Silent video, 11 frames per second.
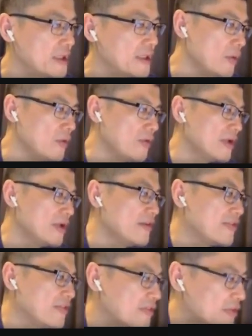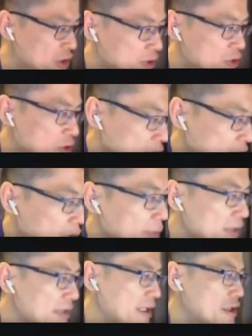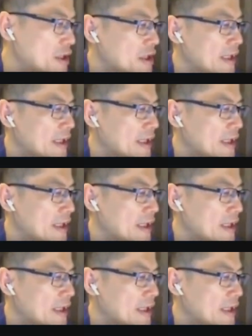Repo is short-term in nature,